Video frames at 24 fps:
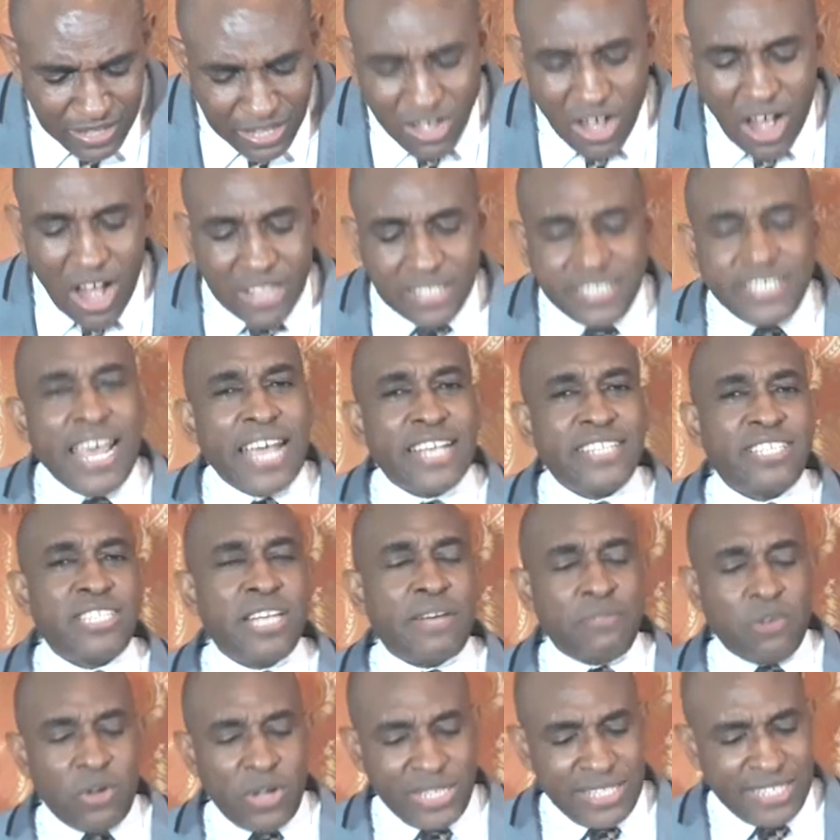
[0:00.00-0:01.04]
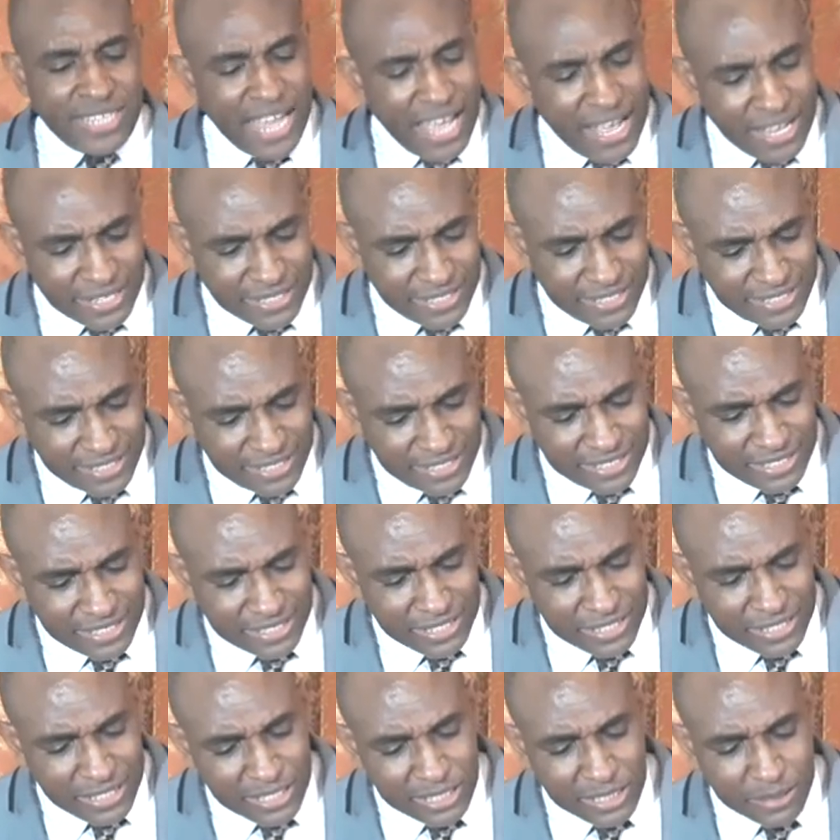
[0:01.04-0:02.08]
The context of our
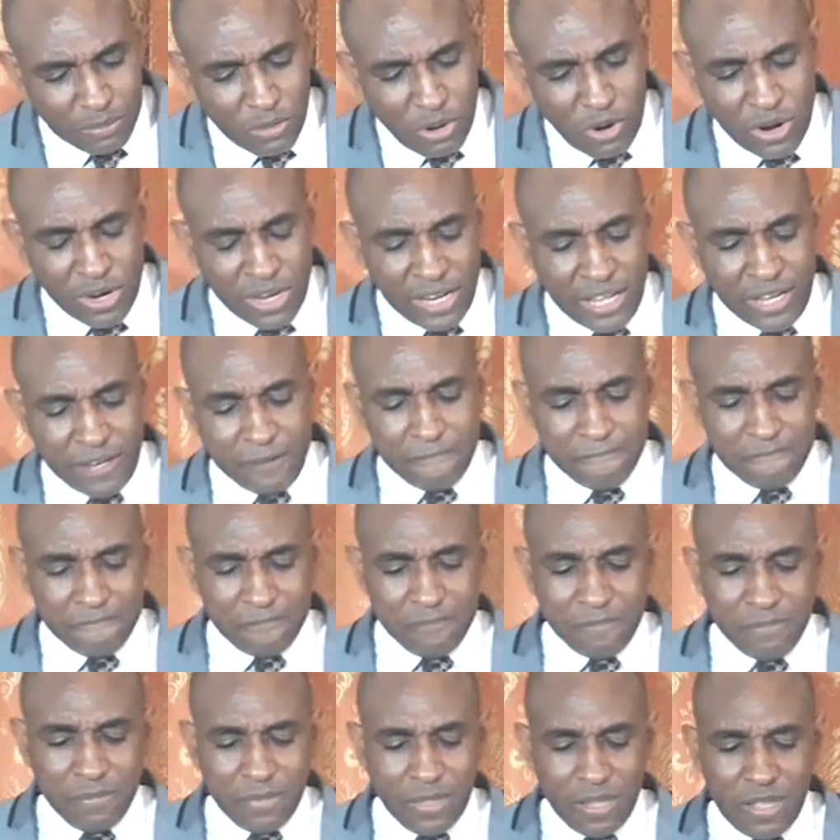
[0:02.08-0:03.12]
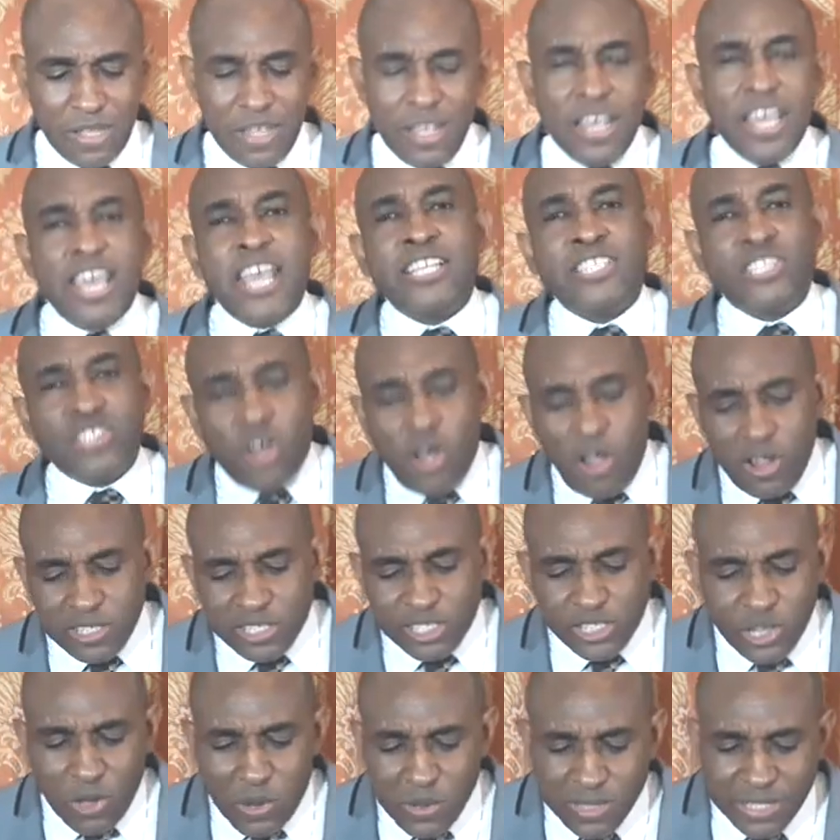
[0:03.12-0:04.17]
text this morning is
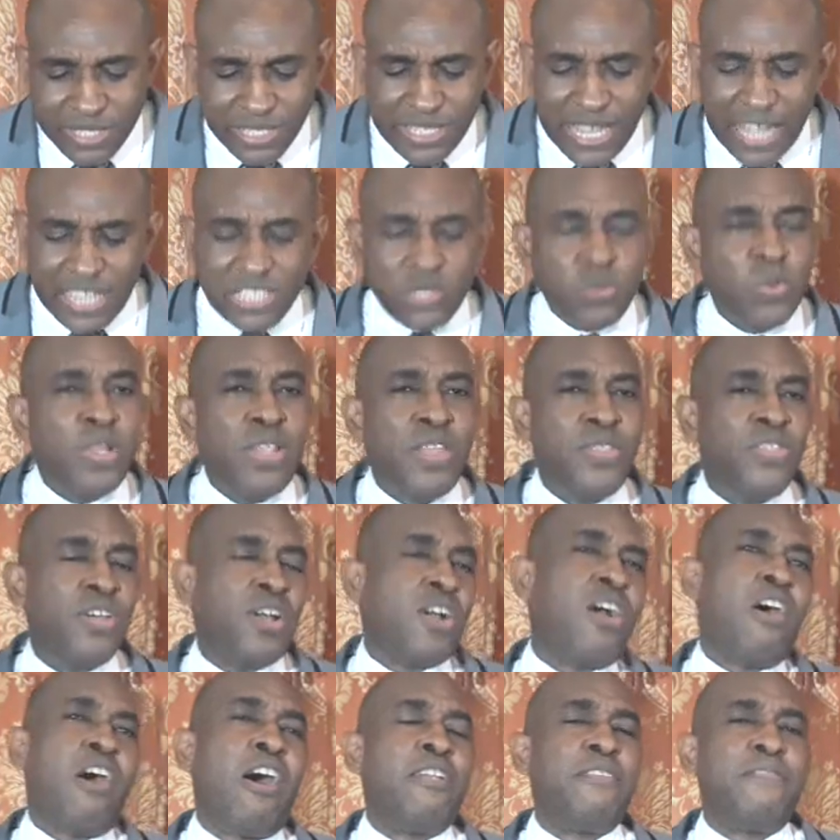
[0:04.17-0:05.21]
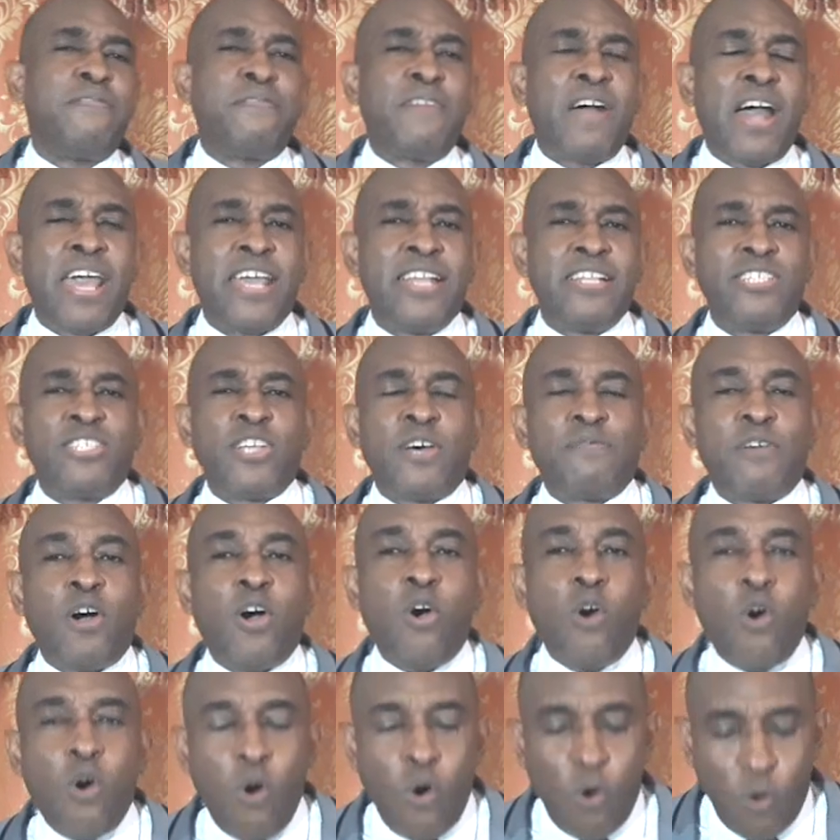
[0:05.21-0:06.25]
also set within the confines of
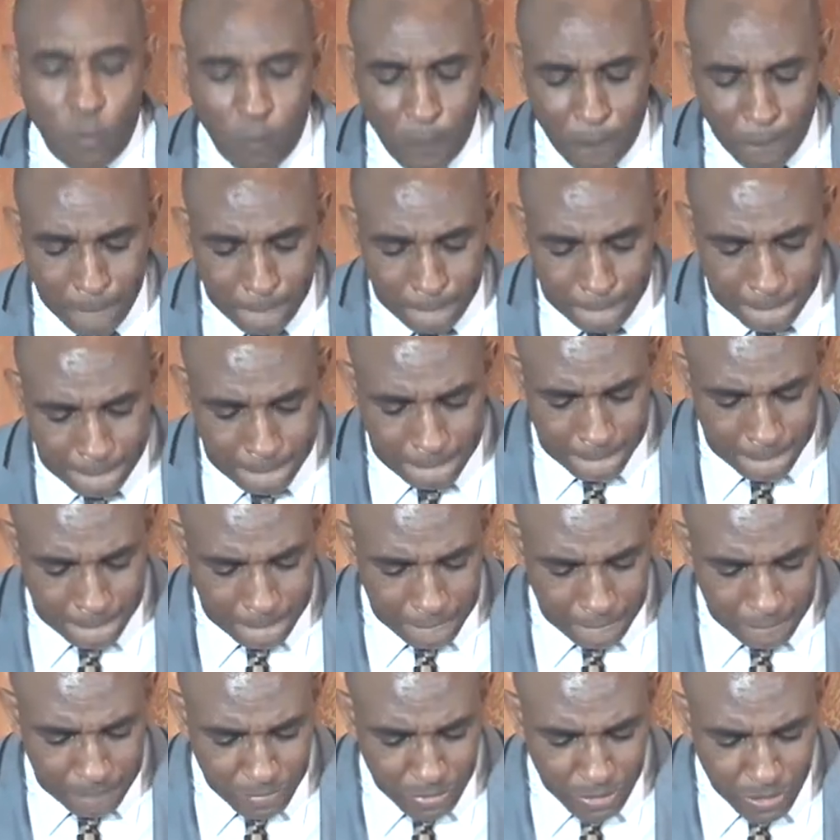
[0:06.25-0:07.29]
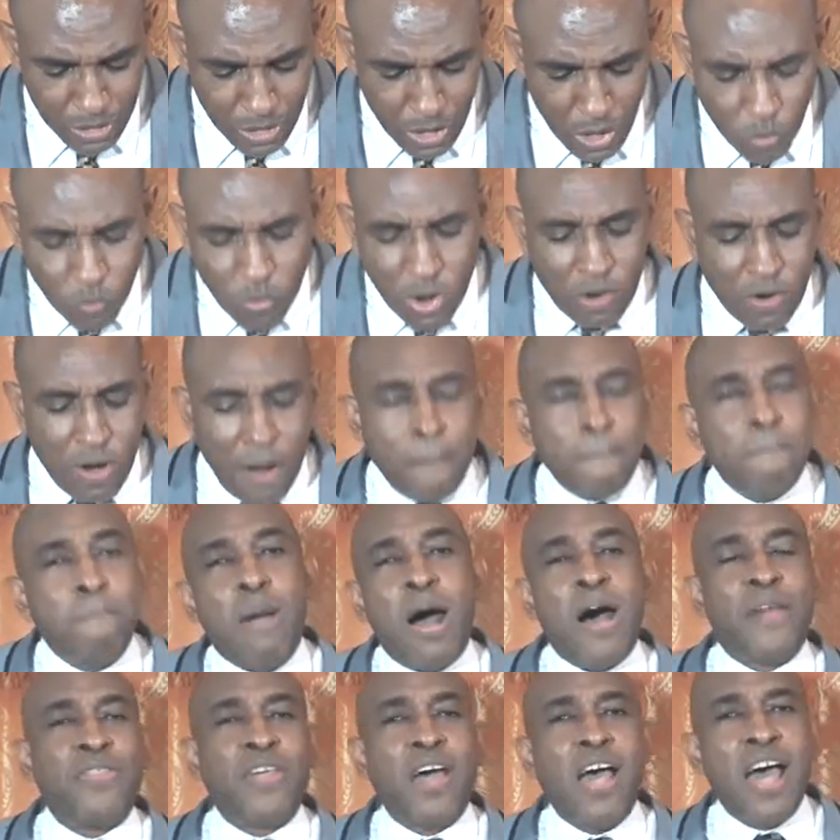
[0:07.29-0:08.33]
a home where a
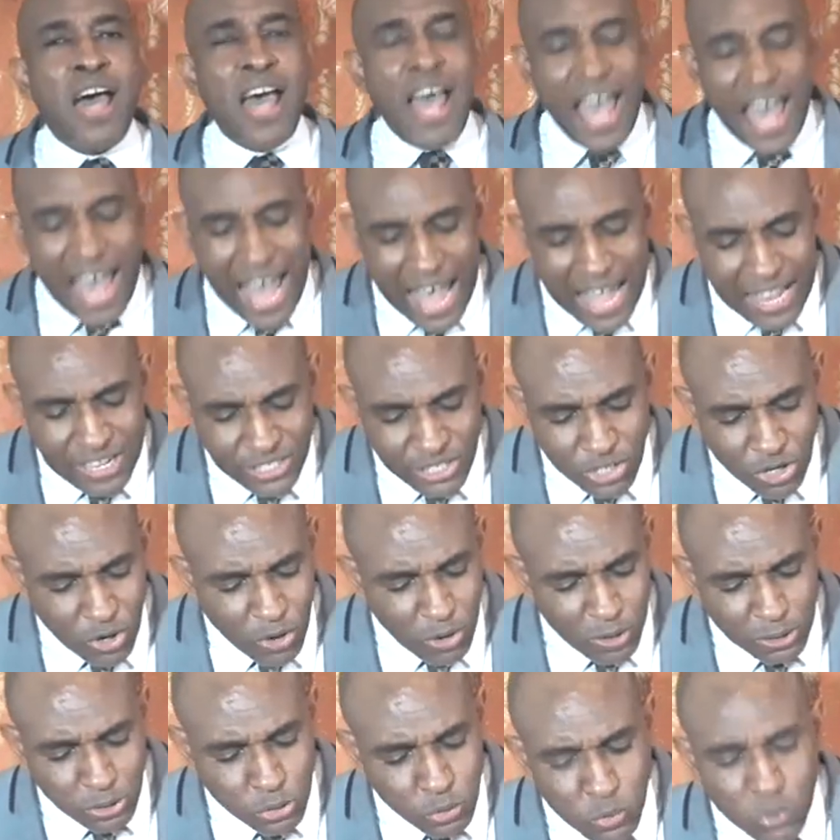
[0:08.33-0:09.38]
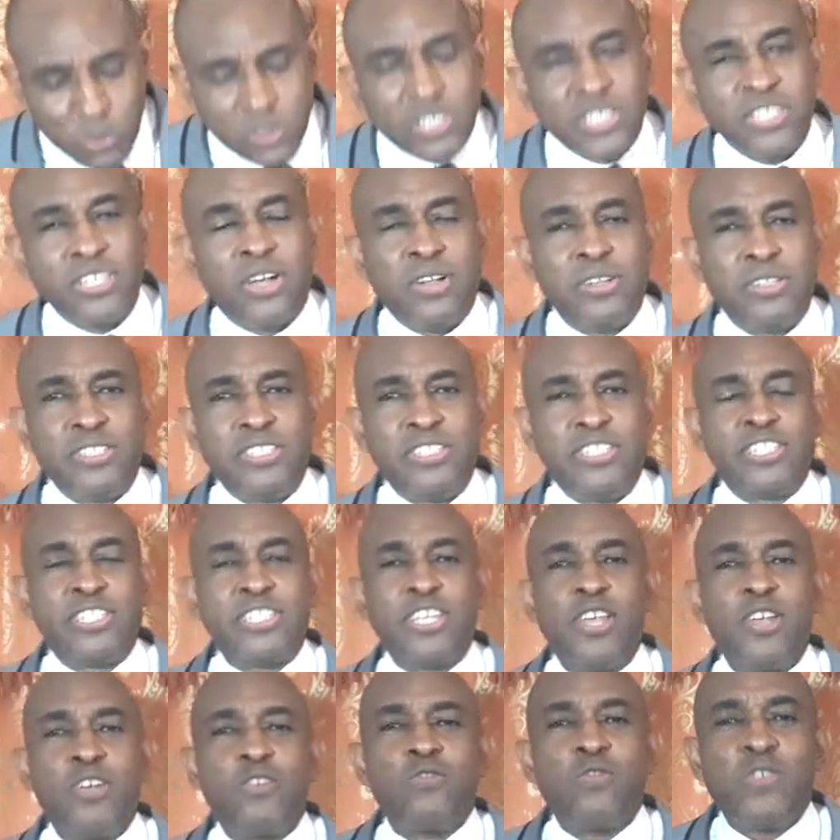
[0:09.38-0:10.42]
mother and her two
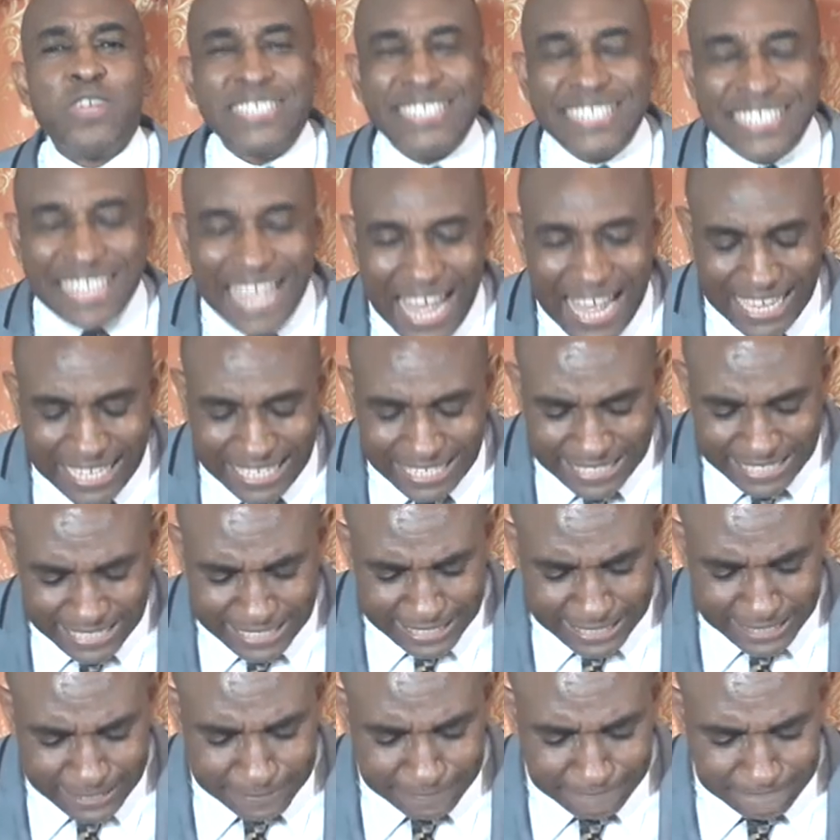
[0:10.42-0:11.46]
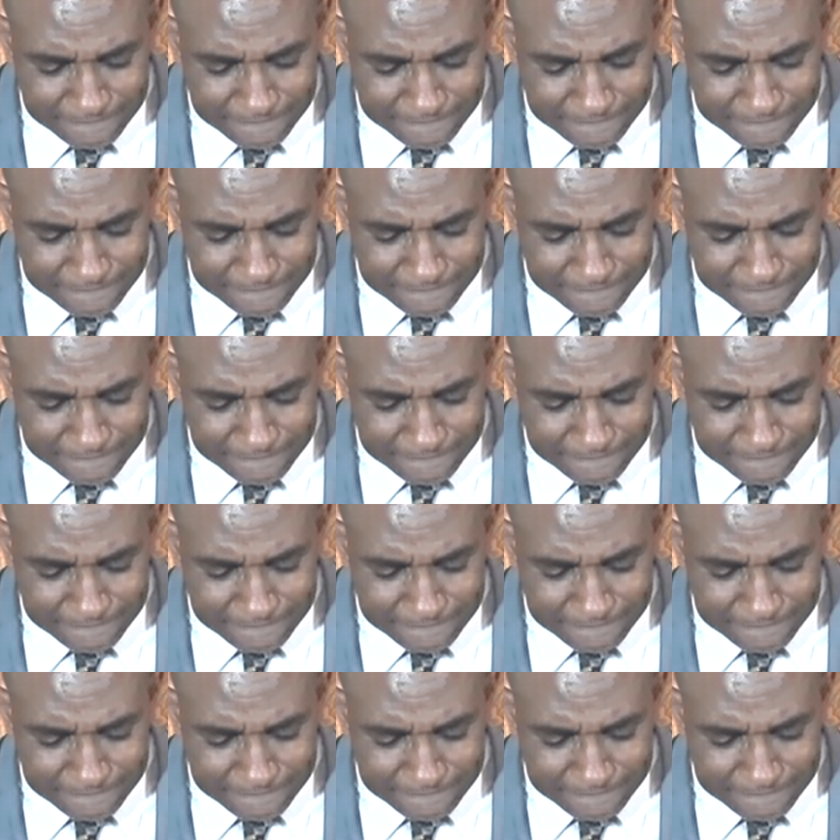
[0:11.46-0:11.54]
sons reside.